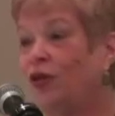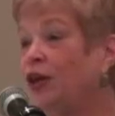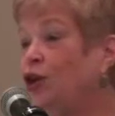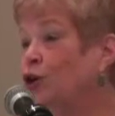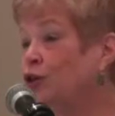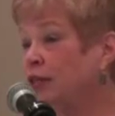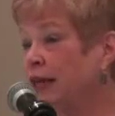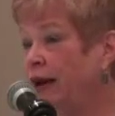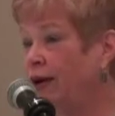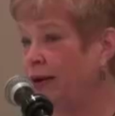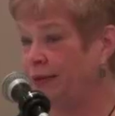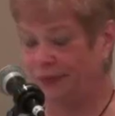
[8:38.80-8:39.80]
think you're
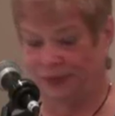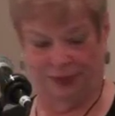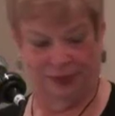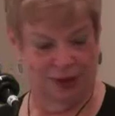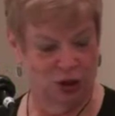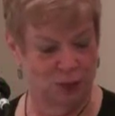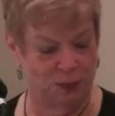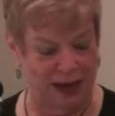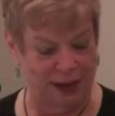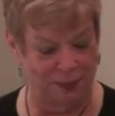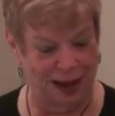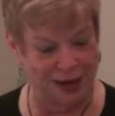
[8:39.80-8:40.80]
scared? Should be
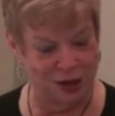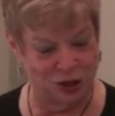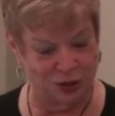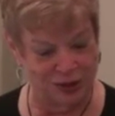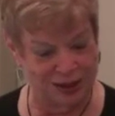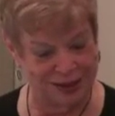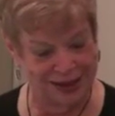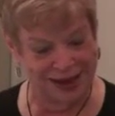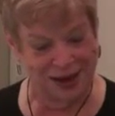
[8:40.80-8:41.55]
in my shoes.